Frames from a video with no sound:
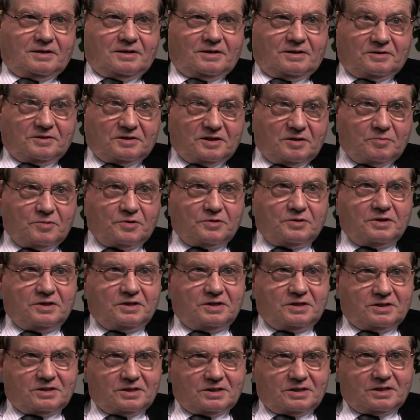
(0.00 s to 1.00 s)

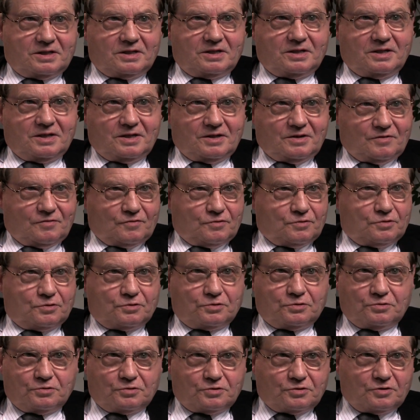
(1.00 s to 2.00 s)
antibodies. Of
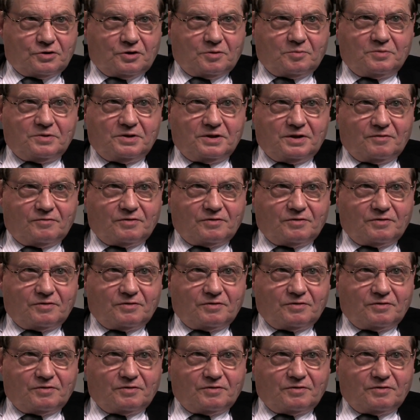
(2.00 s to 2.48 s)
course, you stop the